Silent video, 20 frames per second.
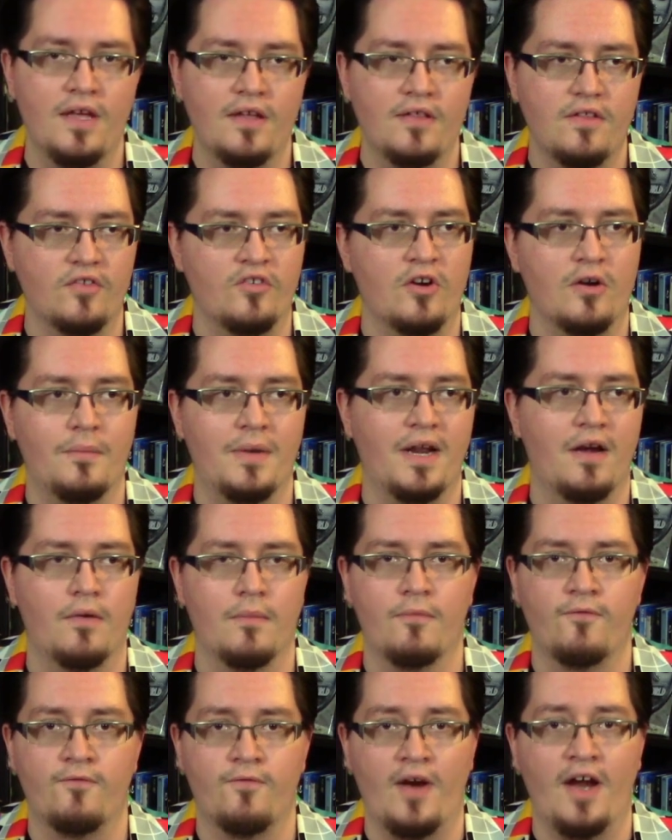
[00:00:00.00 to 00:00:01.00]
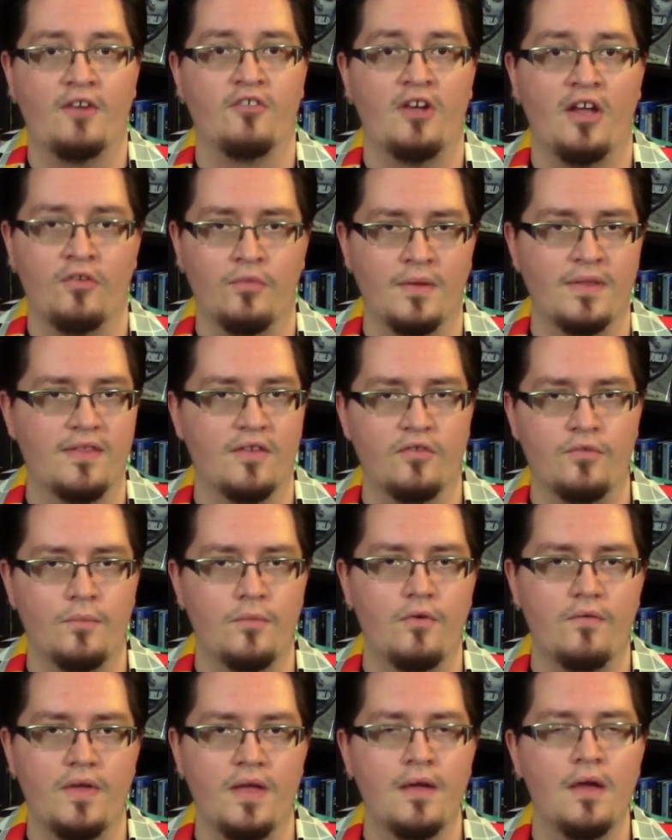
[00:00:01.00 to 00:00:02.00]
the Terminator franchise with this
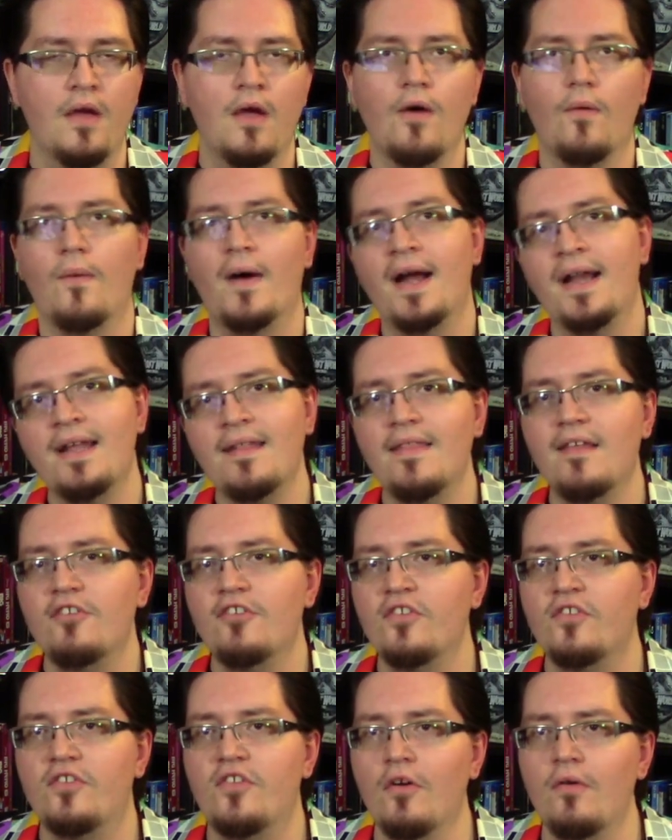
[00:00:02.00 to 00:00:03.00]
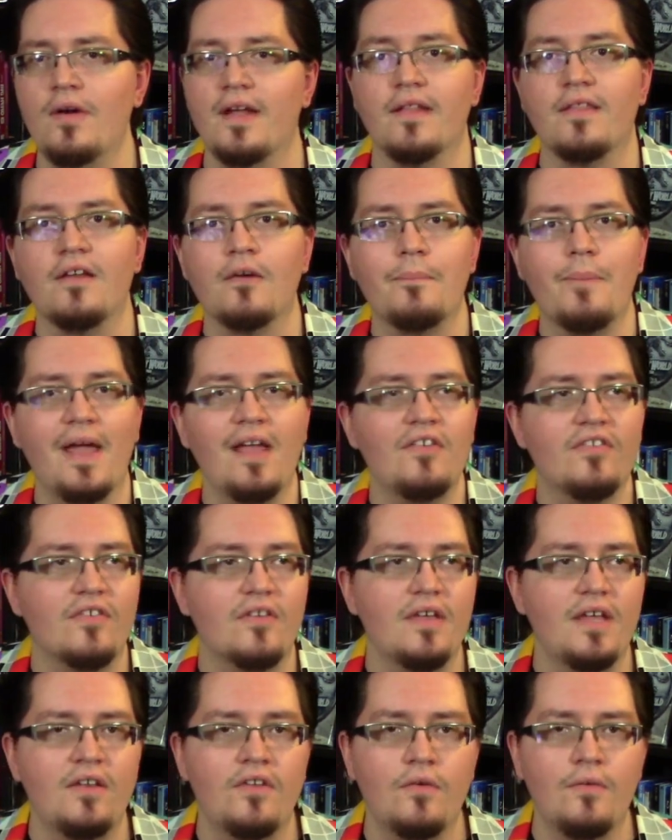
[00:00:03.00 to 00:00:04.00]
movie? Why didn't they just do it? They're
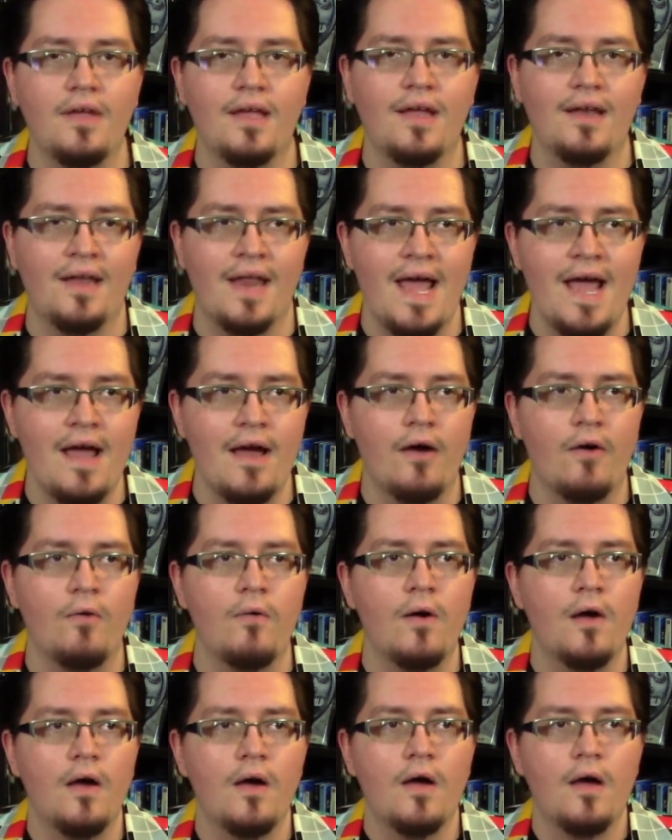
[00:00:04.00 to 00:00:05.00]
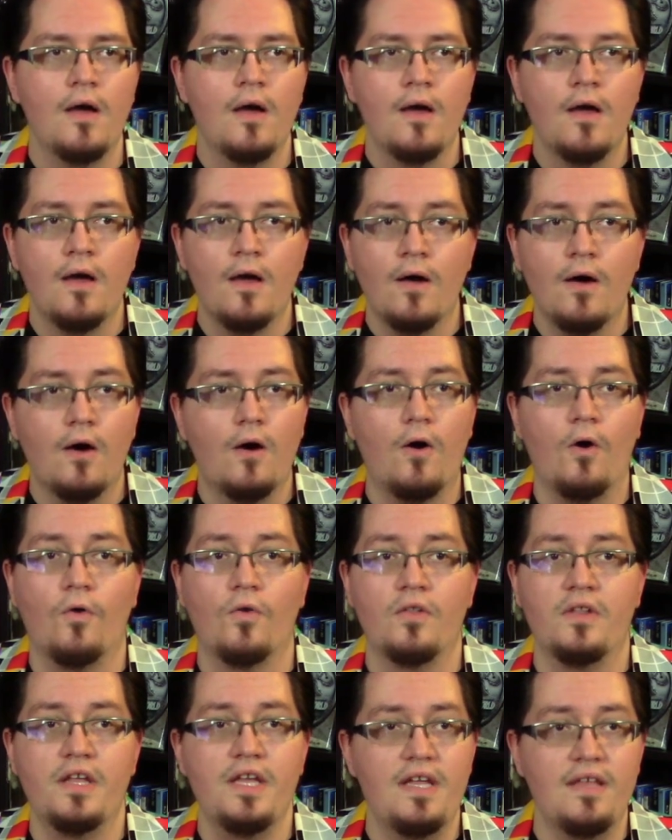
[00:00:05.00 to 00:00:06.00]
basically doing it now,
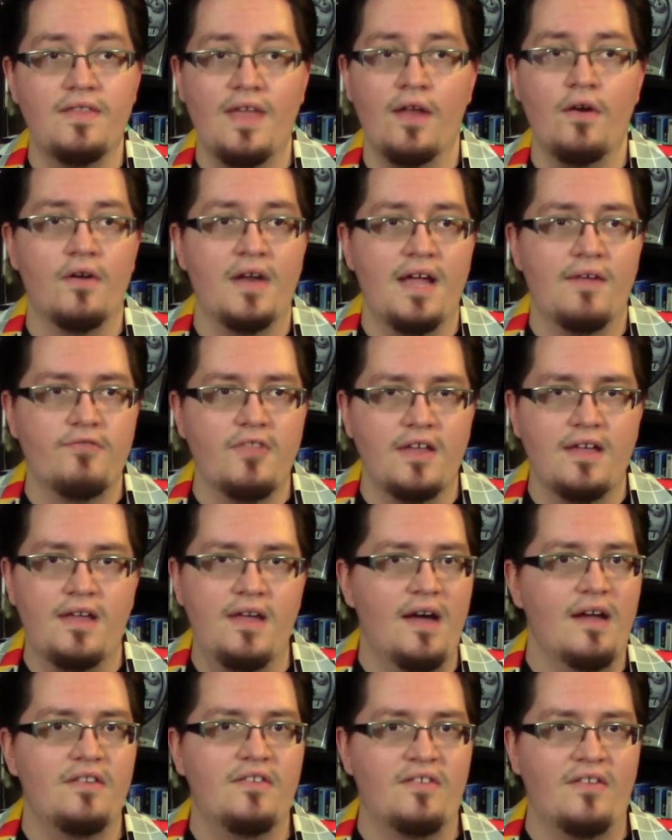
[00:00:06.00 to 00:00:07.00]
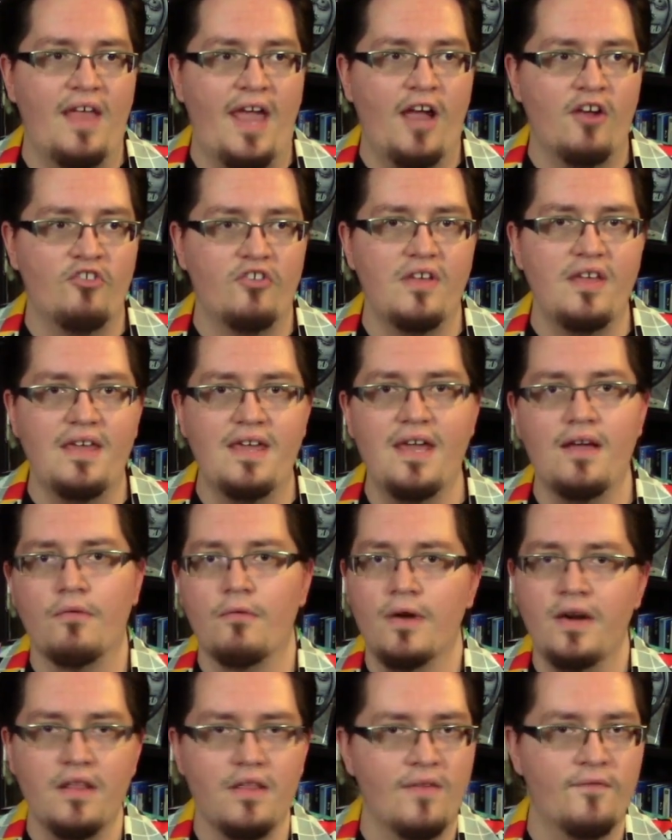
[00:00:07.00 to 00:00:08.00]
only they don't have the guts to actually get
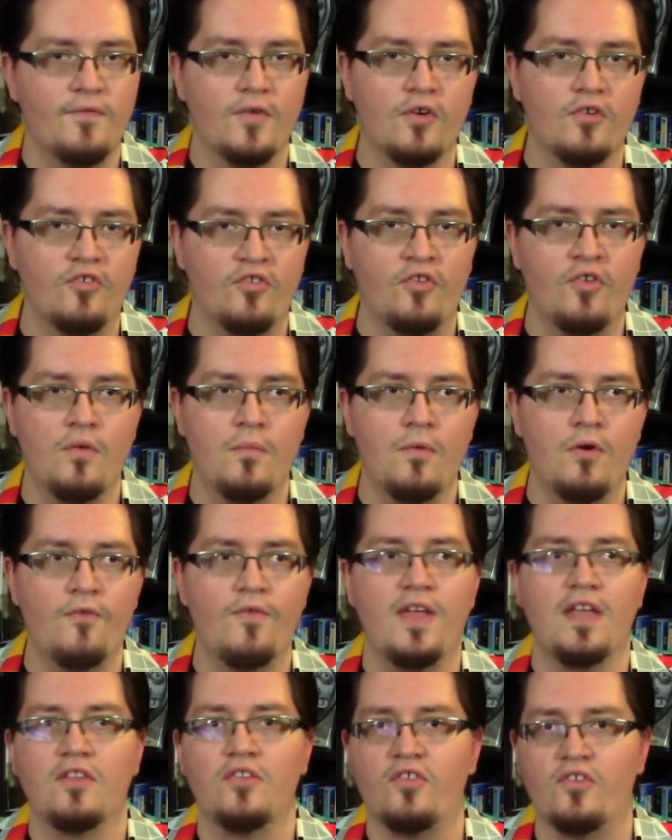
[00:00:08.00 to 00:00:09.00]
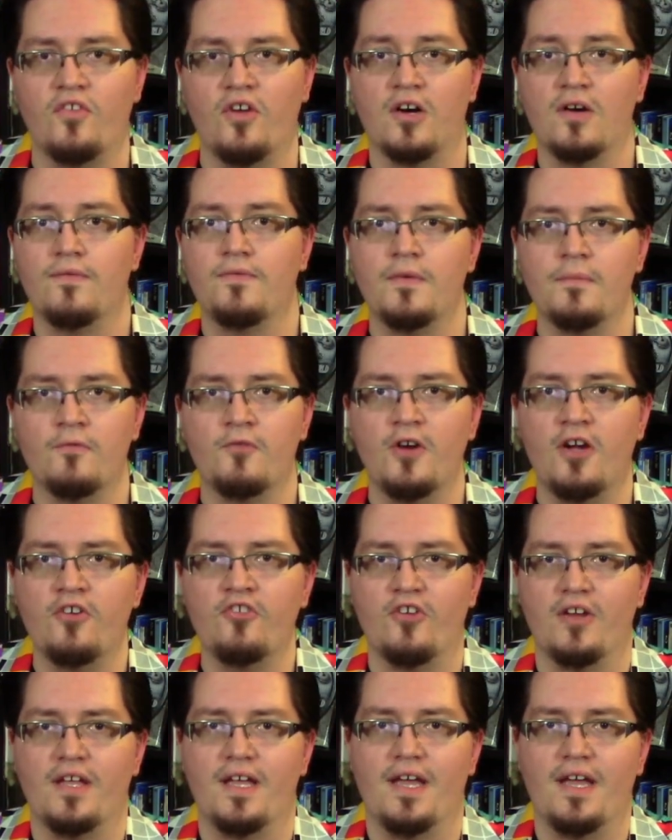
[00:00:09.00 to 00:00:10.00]
rid of the first two movies and start from
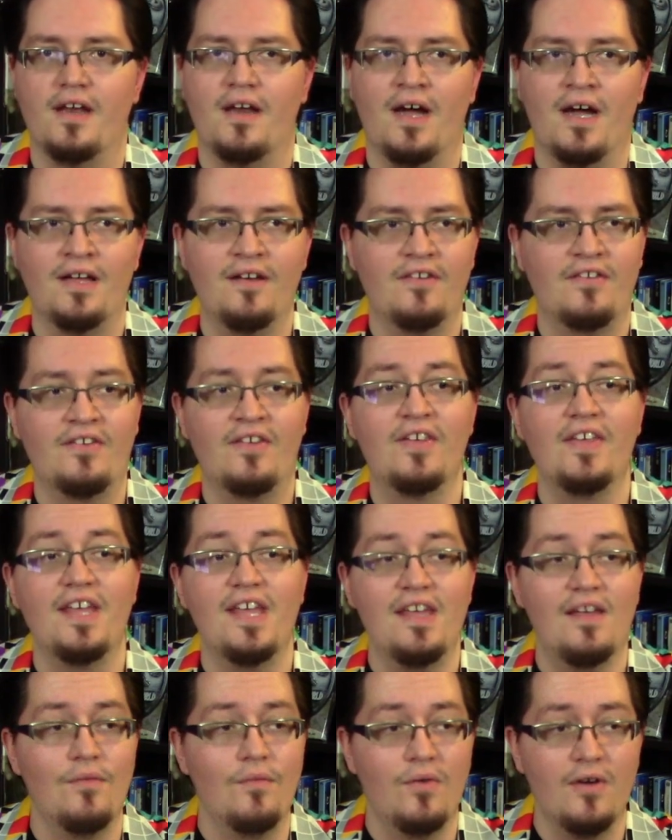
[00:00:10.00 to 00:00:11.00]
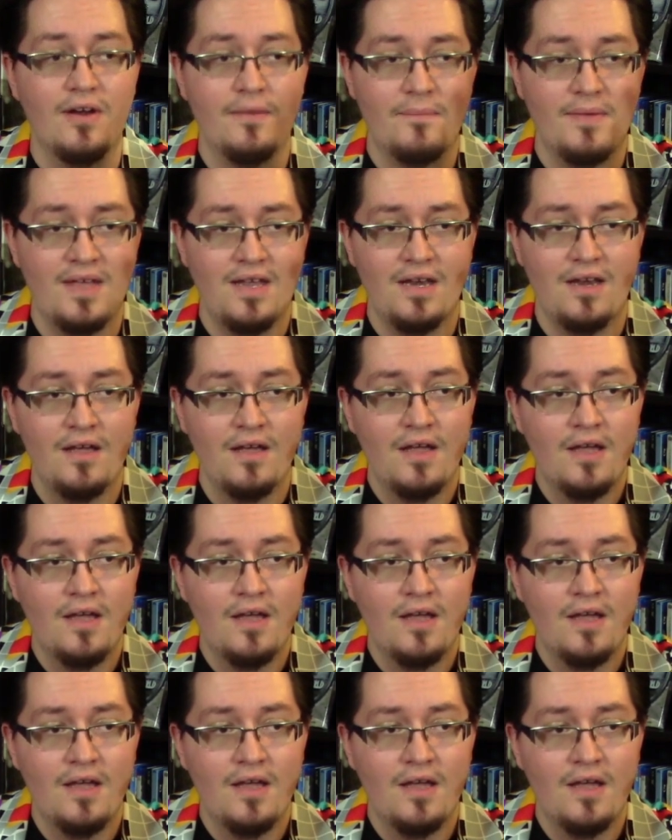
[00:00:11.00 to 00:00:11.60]
fresh again. Honestly, it would have been